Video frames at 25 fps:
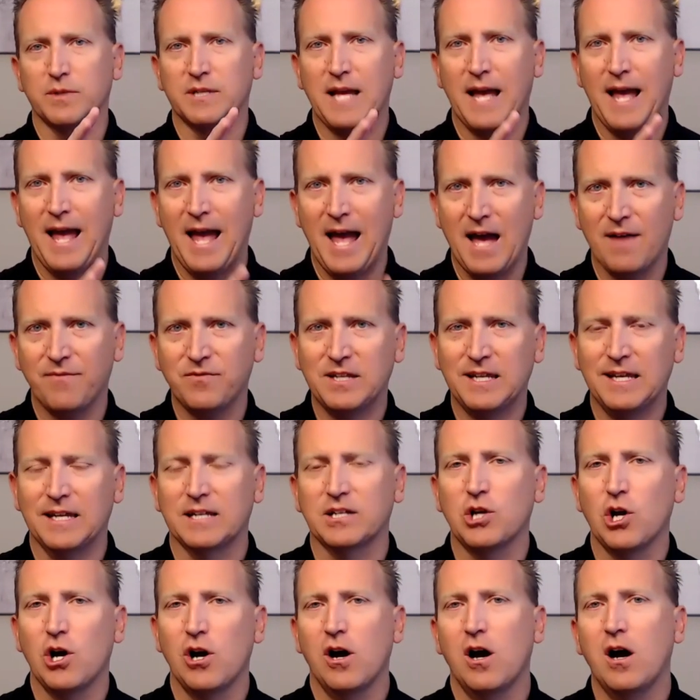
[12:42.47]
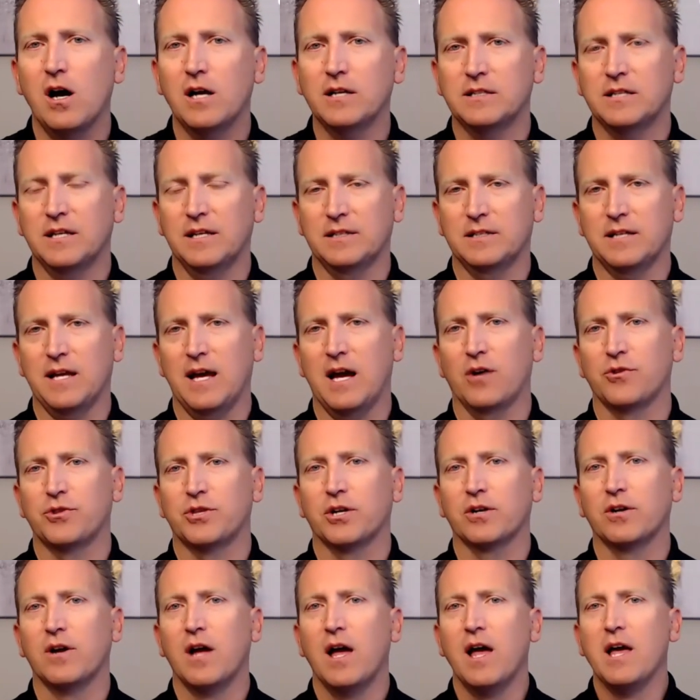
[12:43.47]
You have to get content out
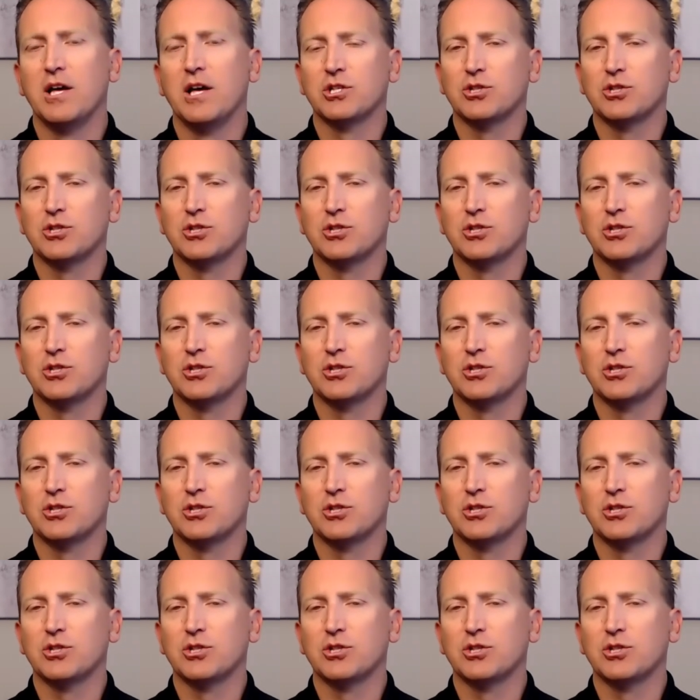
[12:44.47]
there.